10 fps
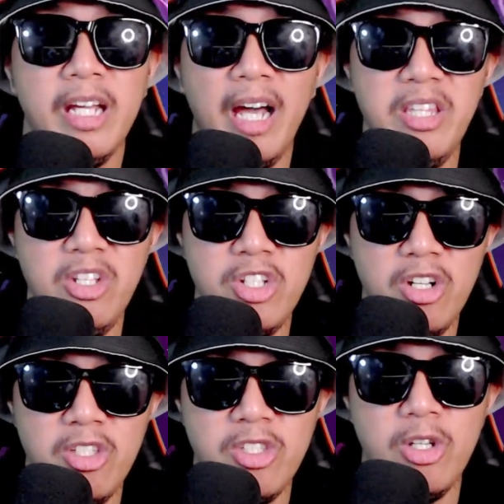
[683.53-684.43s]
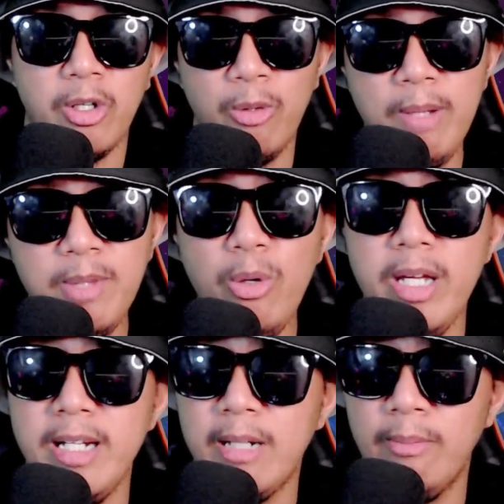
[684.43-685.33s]
kindly share this to your crypto
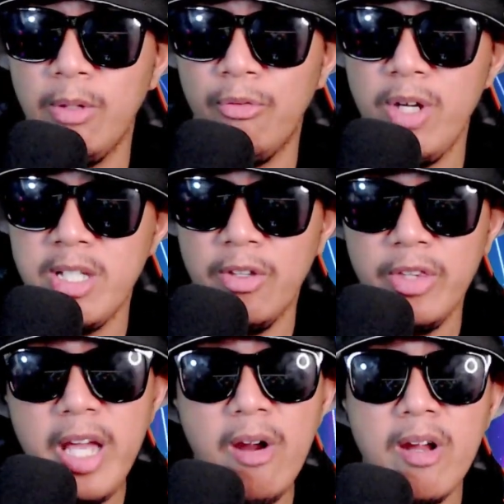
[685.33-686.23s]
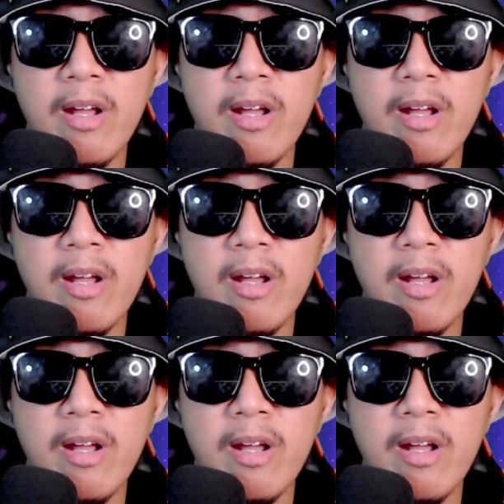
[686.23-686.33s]
and non-crypto friends out there,